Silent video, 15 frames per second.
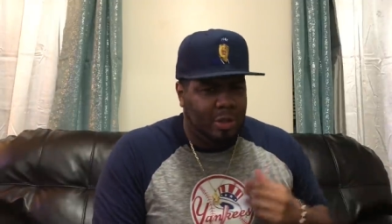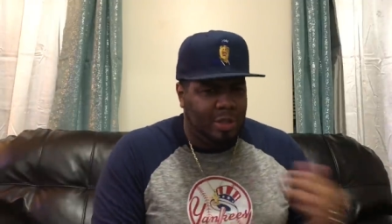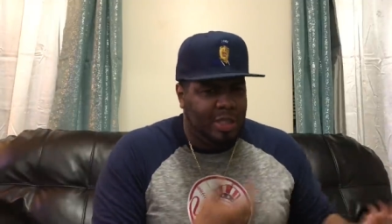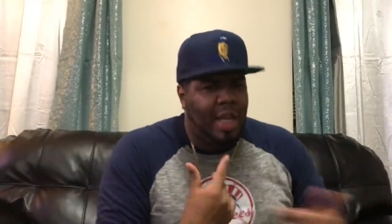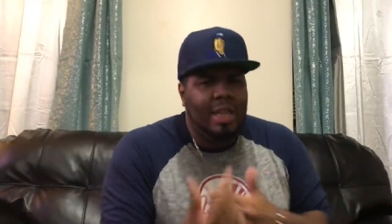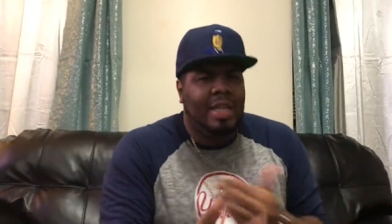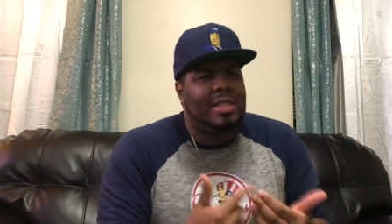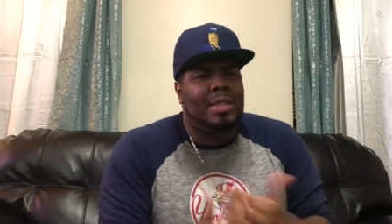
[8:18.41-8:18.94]
They're
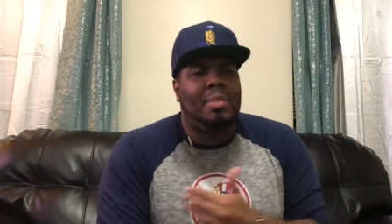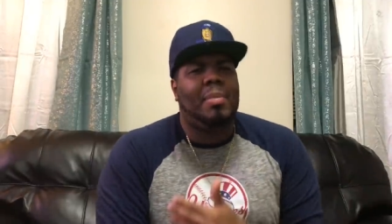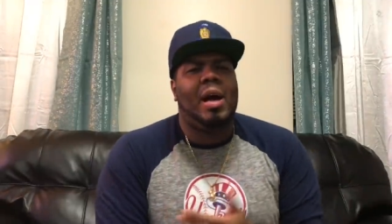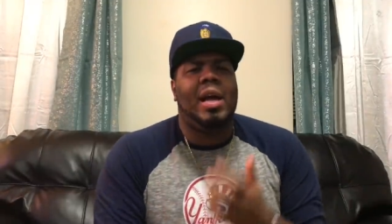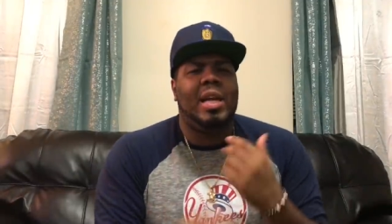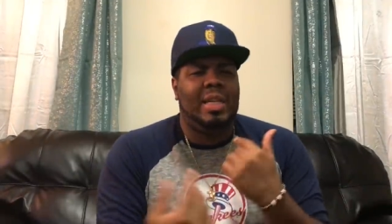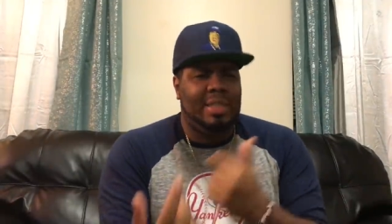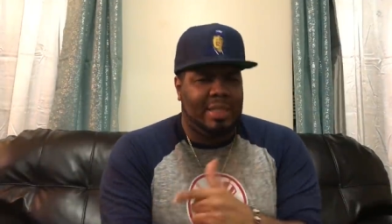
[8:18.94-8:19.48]
sending
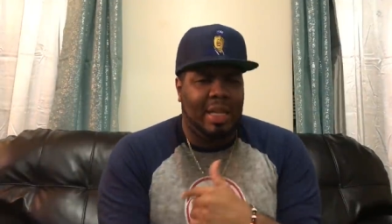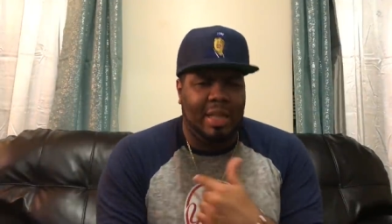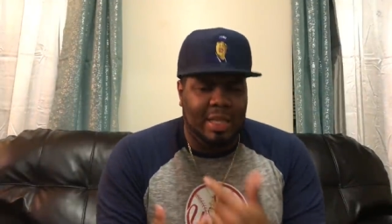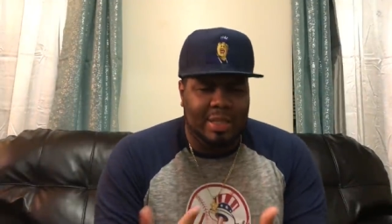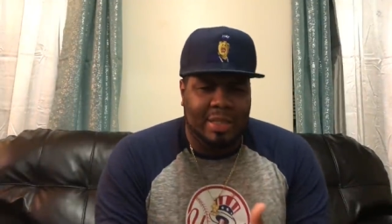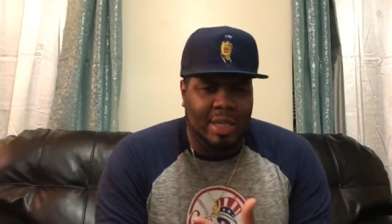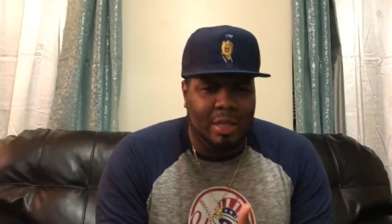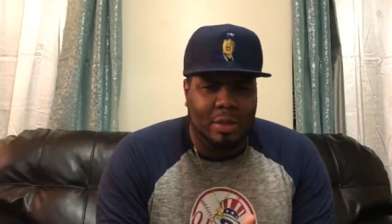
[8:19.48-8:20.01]
somebody, he's
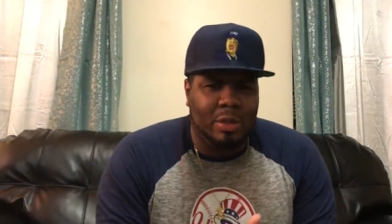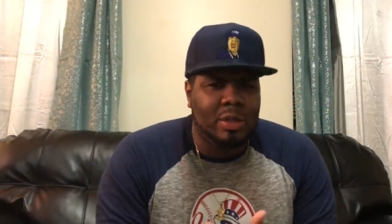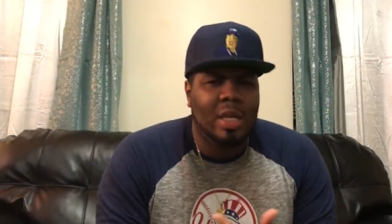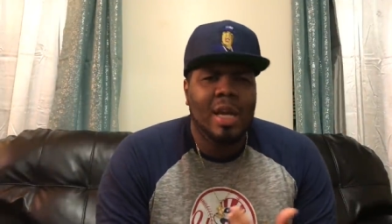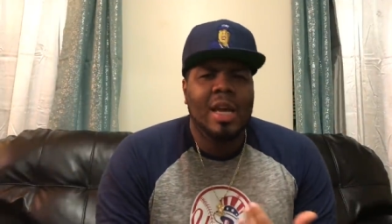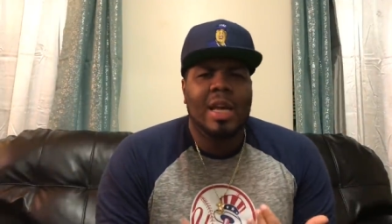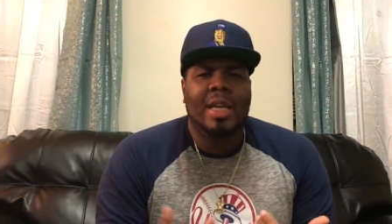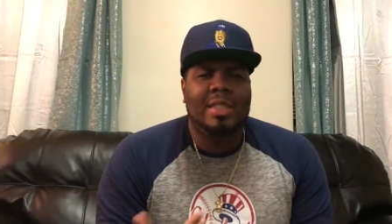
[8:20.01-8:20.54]
sending signals,
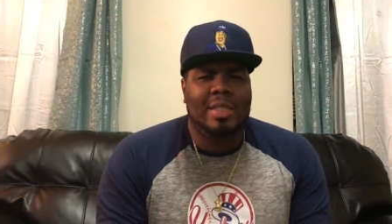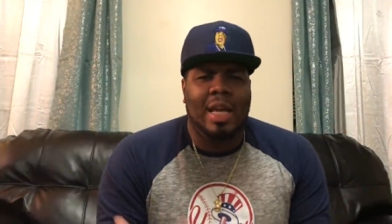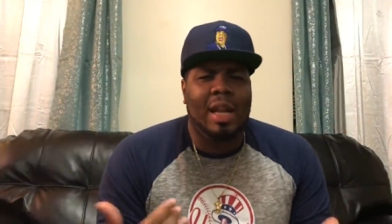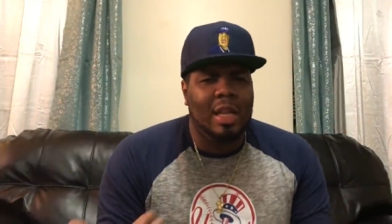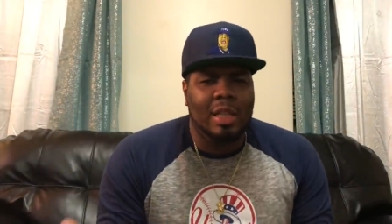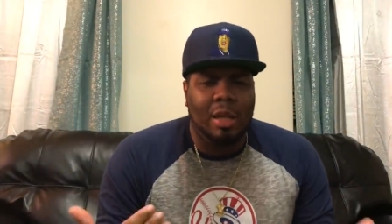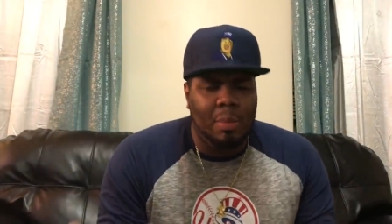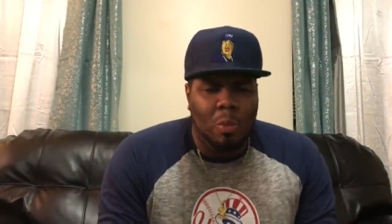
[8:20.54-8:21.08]
he's
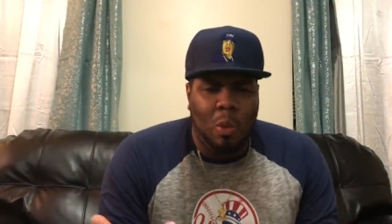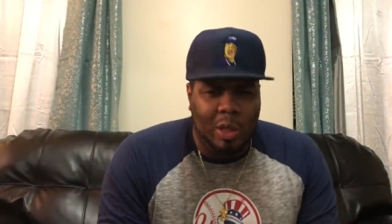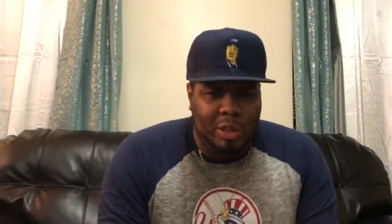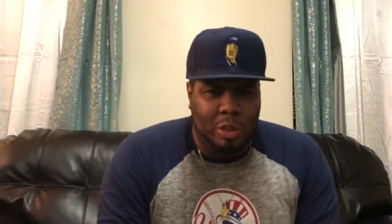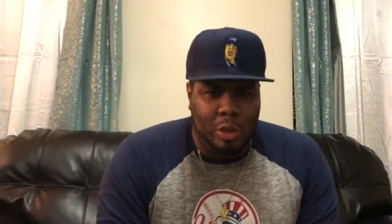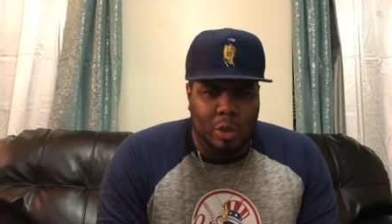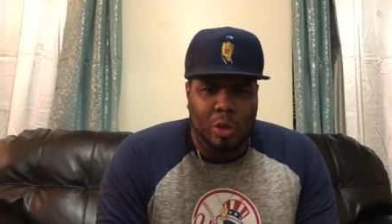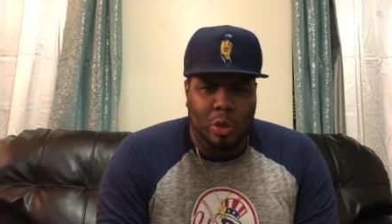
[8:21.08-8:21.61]
telling them
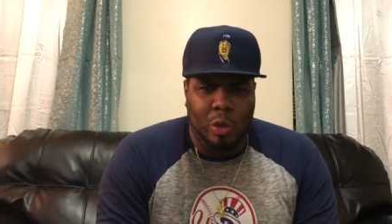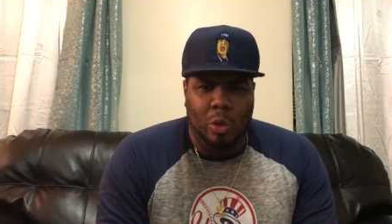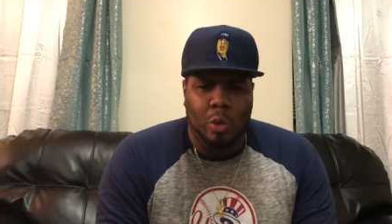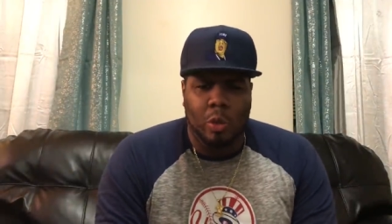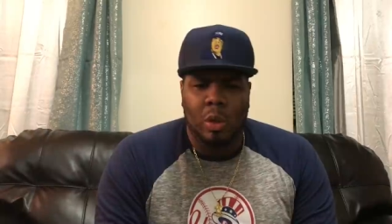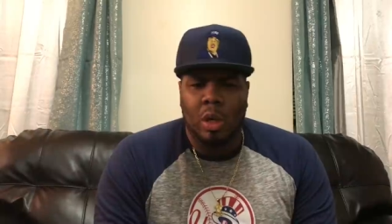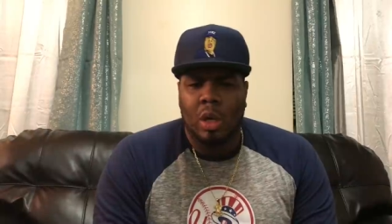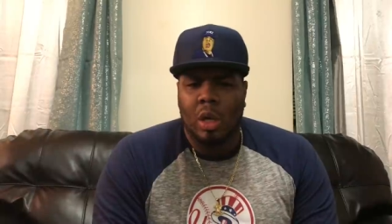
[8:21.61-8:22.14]
what to do
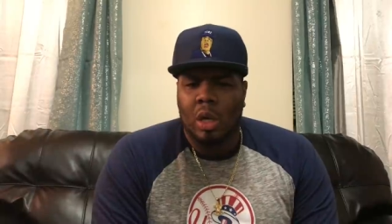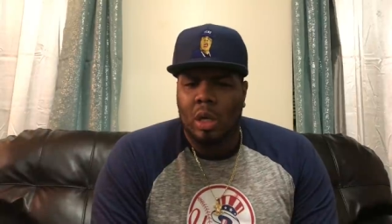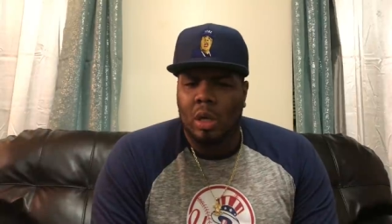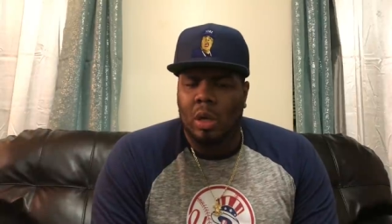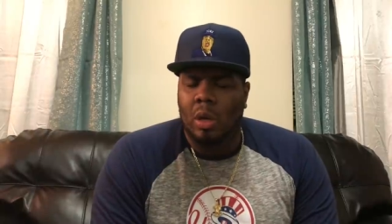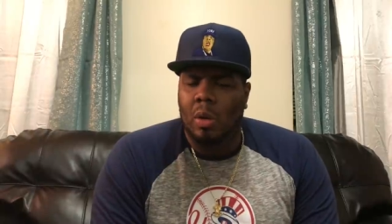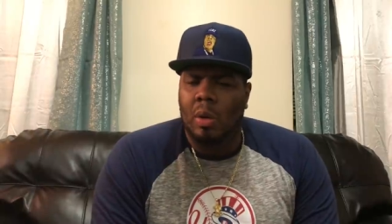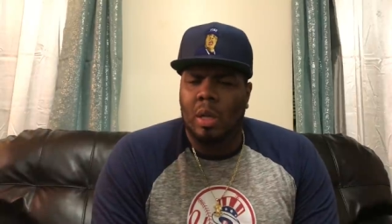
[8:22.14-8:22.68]

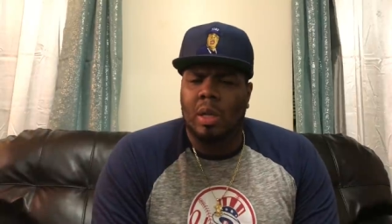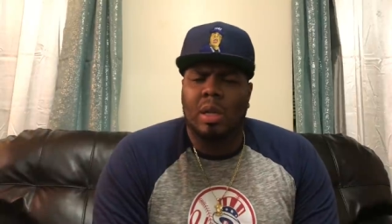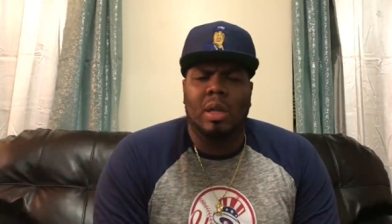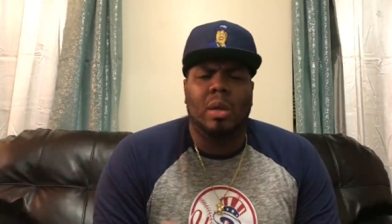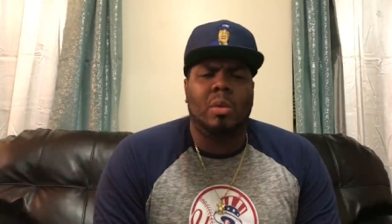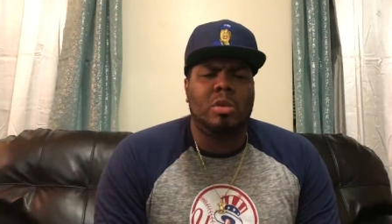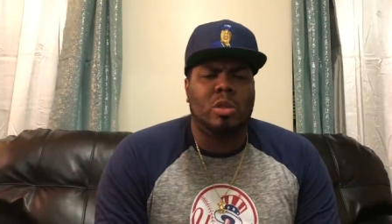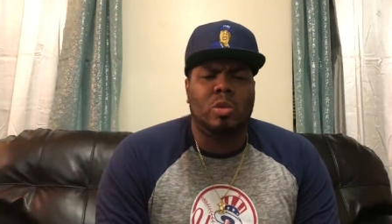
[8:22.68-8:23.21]
you know.
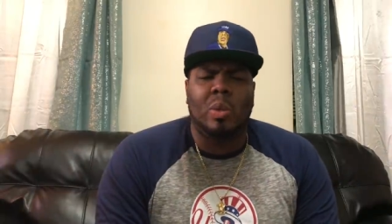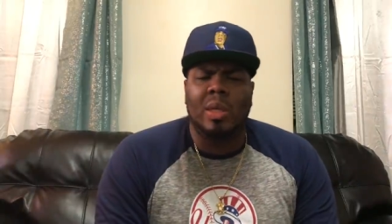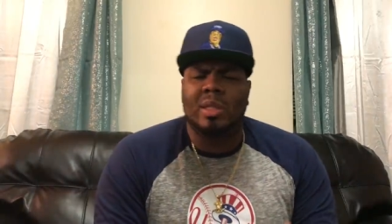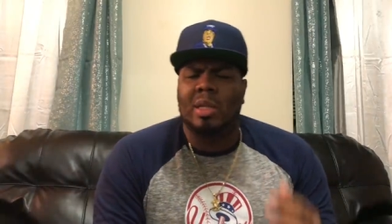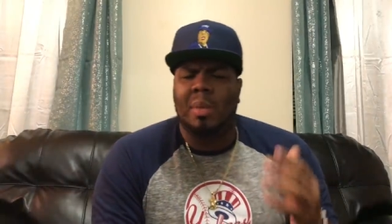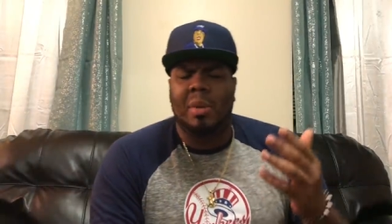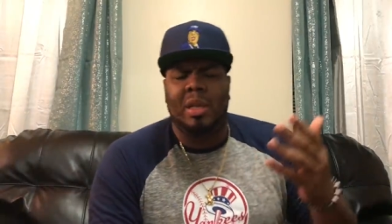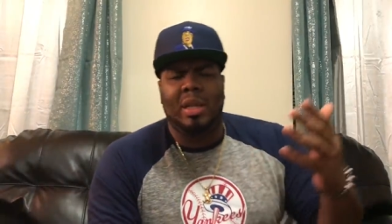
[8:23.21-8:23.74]
And there was one
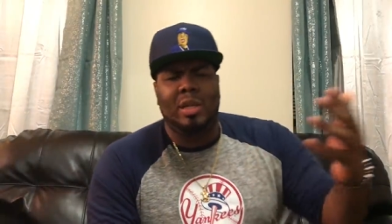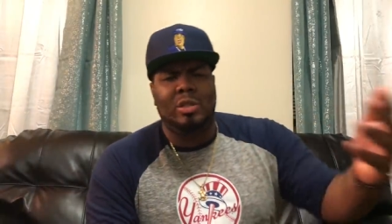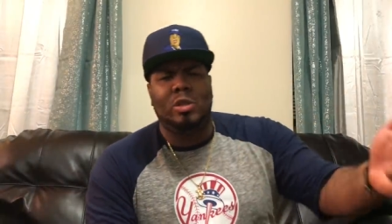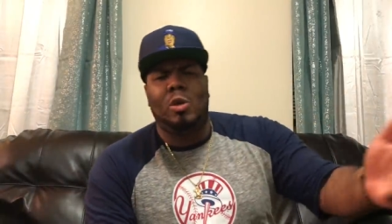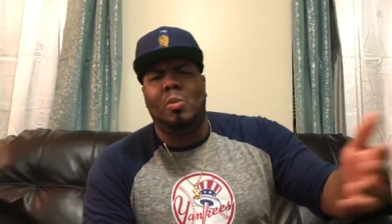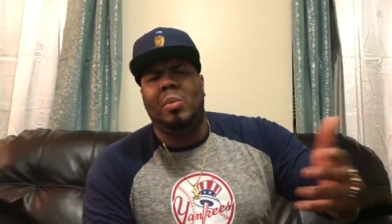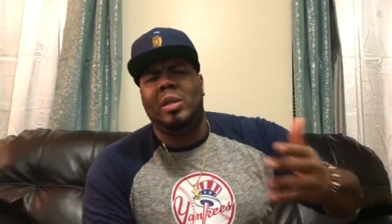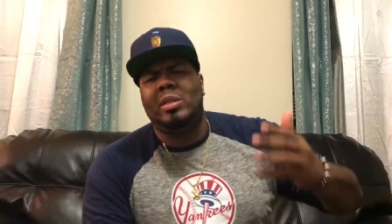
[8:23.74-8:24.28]
time I think
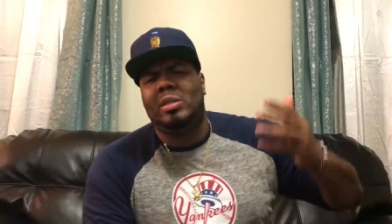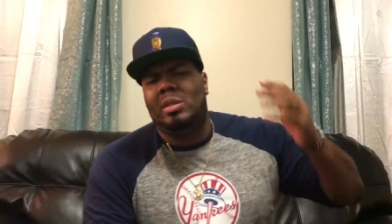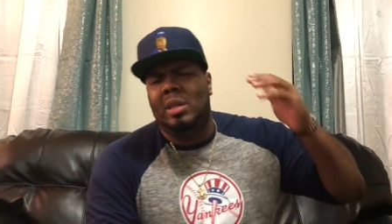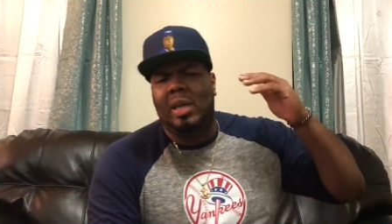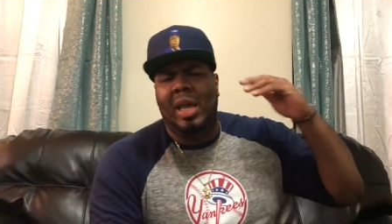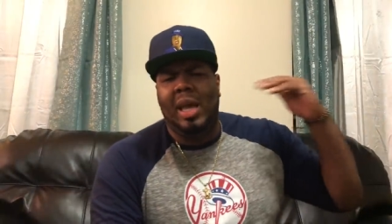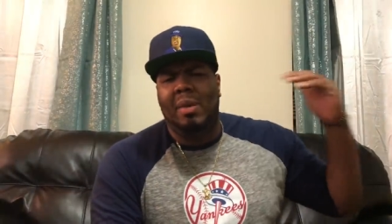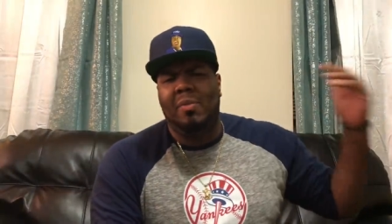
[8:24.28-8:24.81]
Joe missed
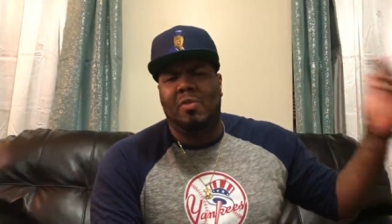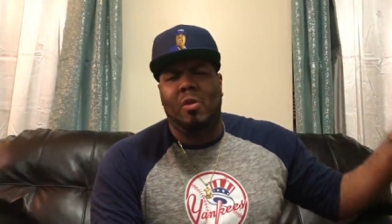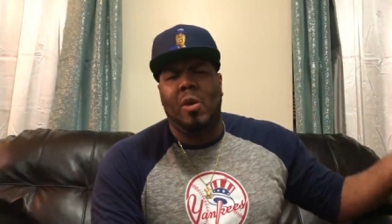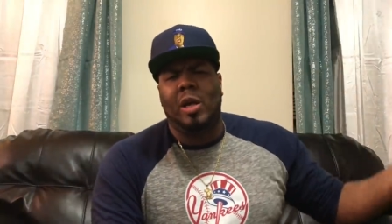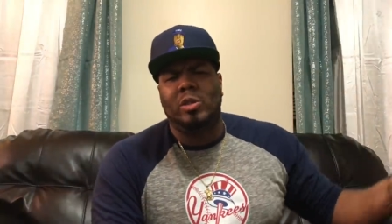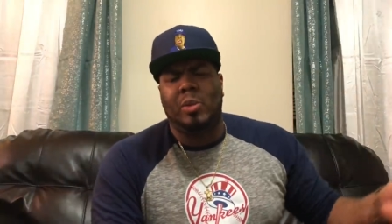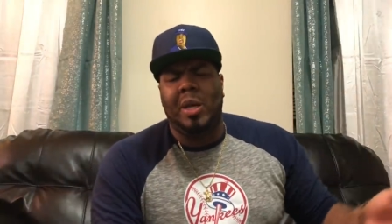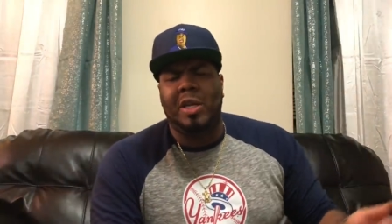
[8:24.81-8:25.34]
the game
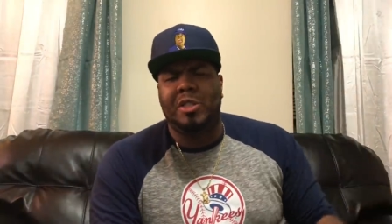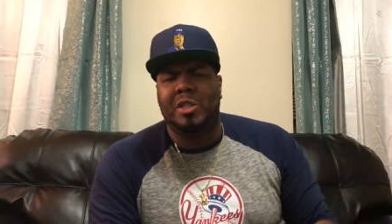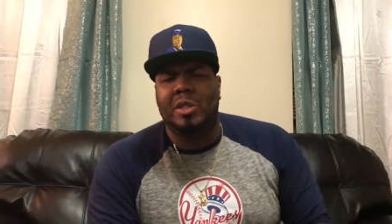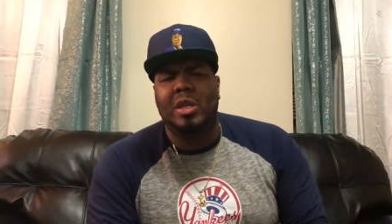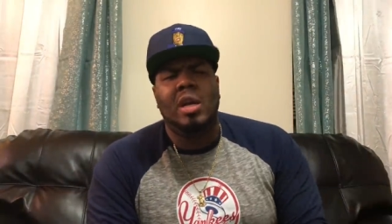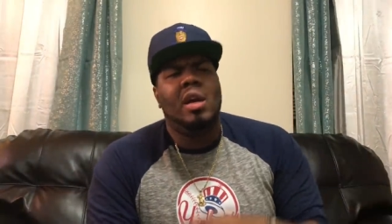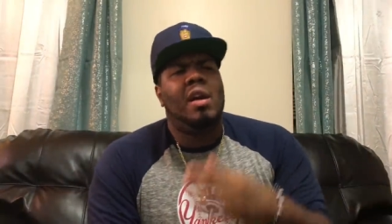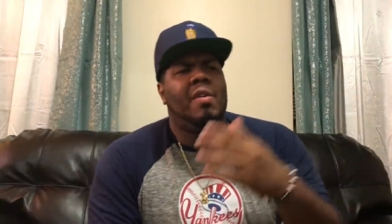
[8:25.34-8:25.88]
graduation.